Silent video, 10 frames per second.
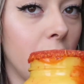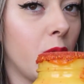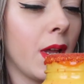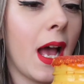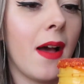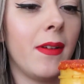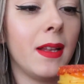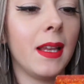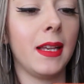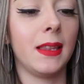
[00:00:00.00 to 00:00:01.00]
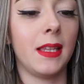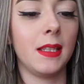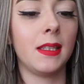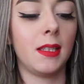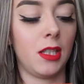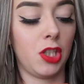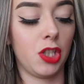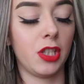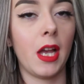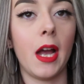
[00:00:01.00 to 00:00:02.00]
You could have it like this and
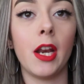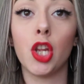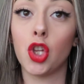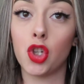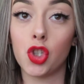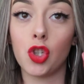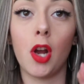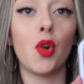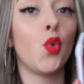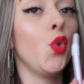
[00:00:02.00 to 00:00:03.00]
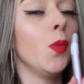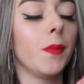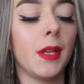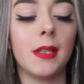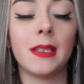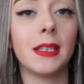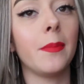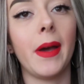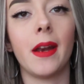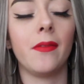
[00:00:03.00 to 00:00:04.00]
just add your straw and
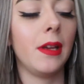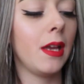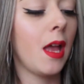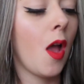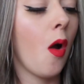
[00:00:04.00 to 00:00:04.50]
sip out of it,